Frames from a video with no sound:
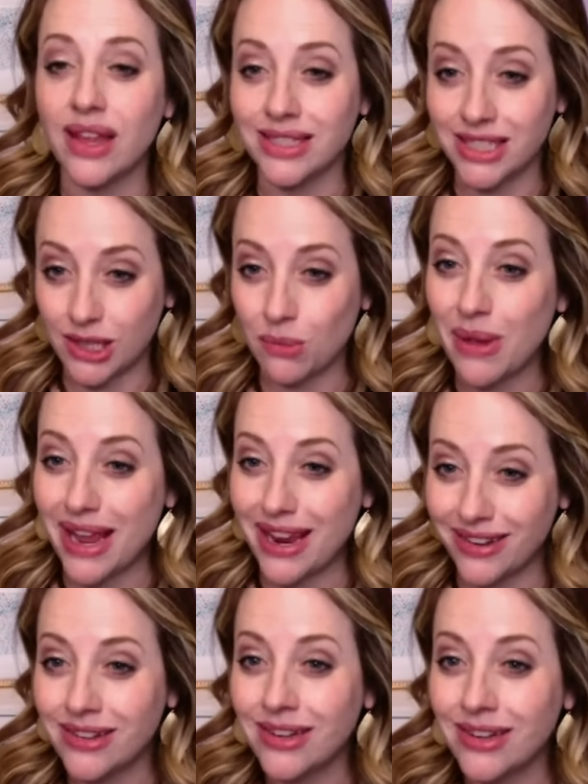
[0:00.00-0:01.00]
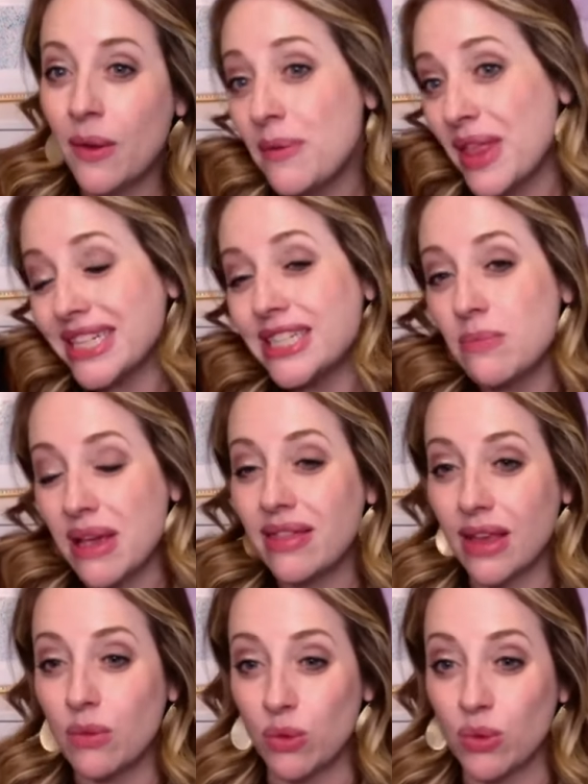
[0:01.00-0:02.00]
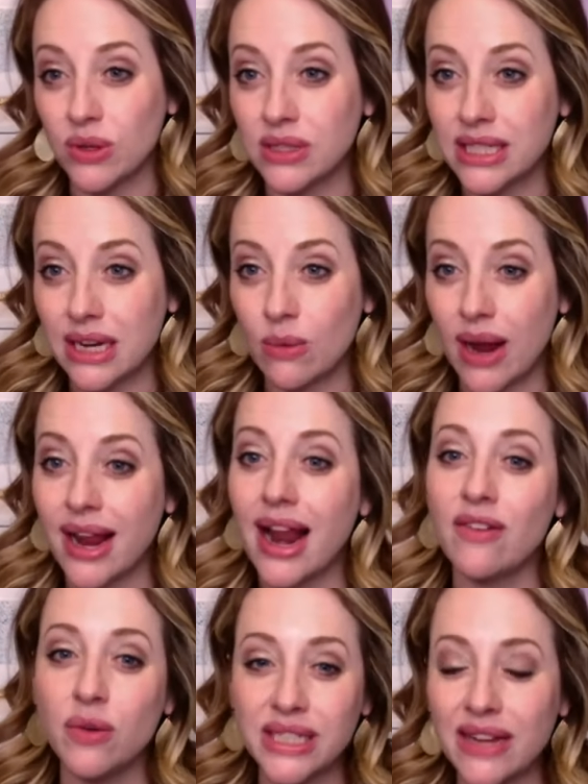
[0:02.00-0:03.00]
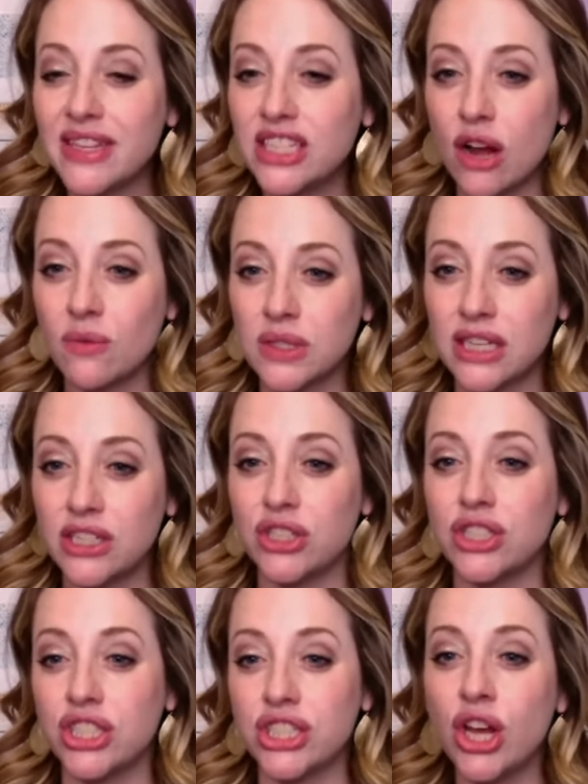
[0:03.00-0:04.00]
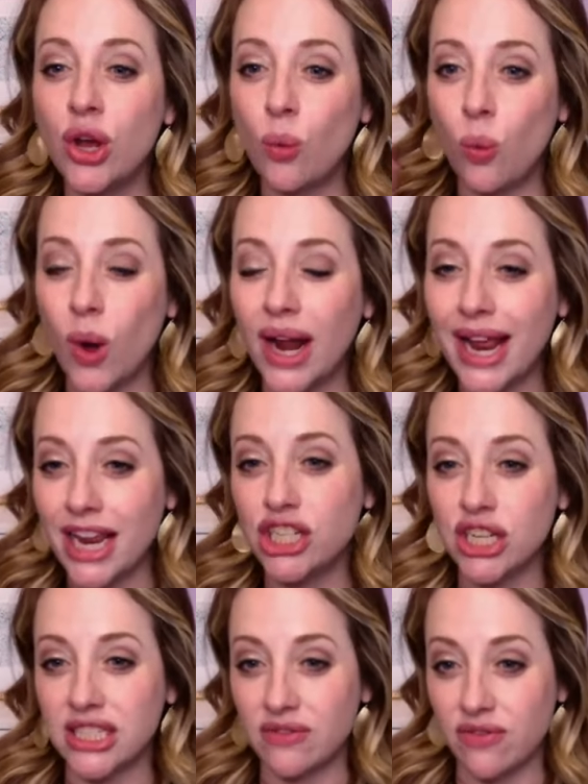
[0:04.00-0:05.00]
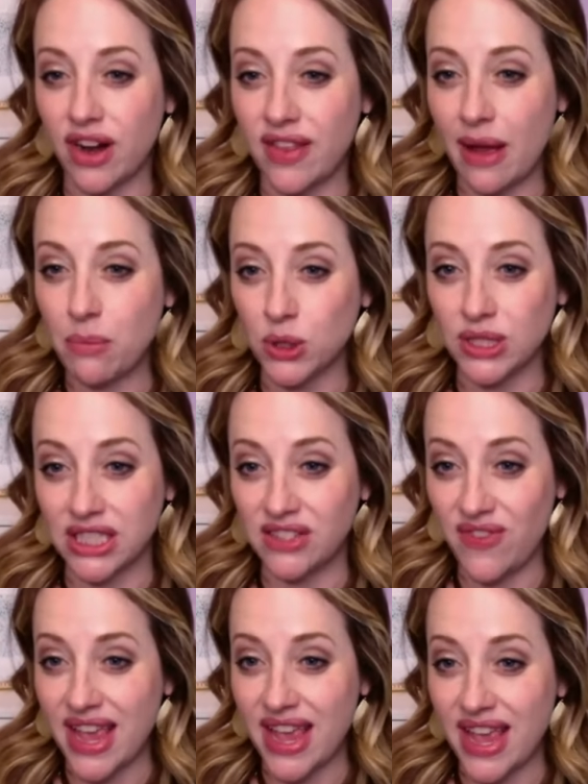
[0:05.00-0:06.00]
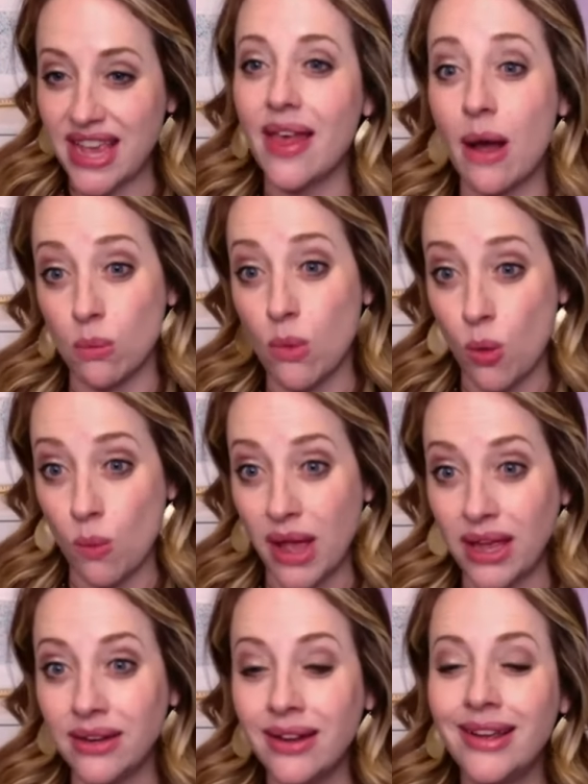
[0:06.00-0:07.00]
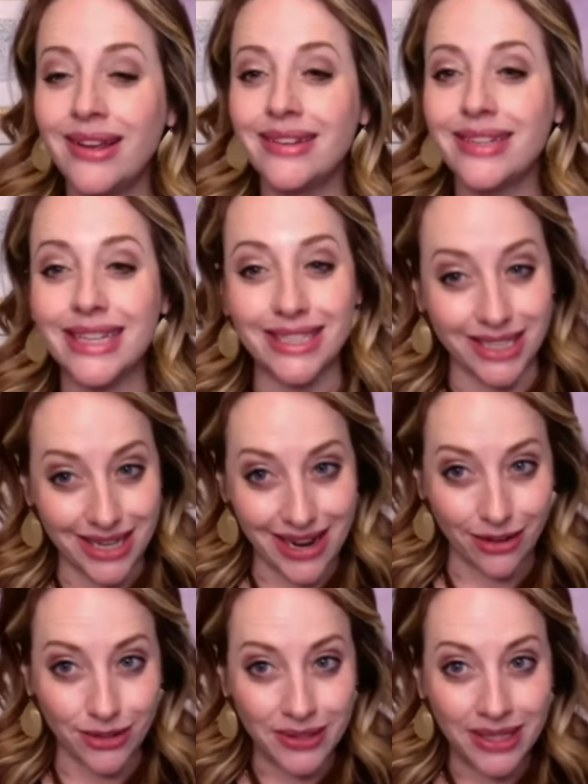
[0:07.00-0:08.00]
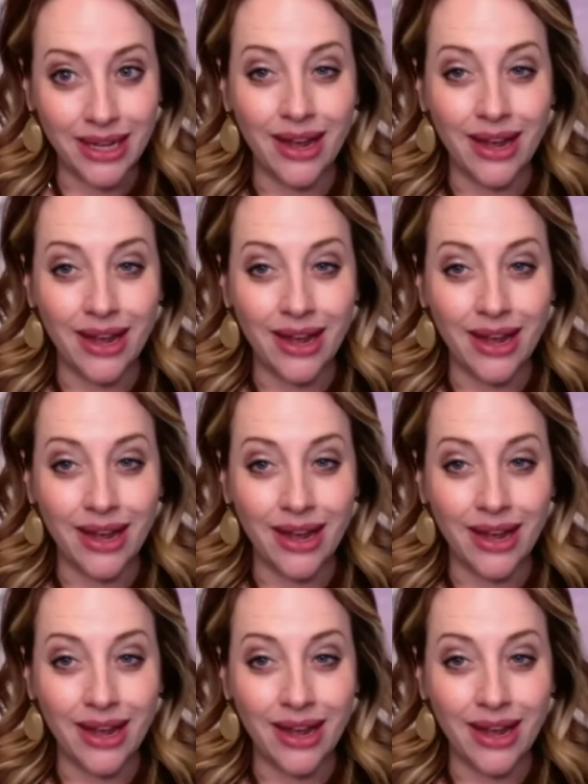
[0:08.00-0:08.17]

That's the main, I mean, that's the main thing with real estate, right? Everyone's having these conversations. Just what agent is in front of that person's face at that moment gets the deal.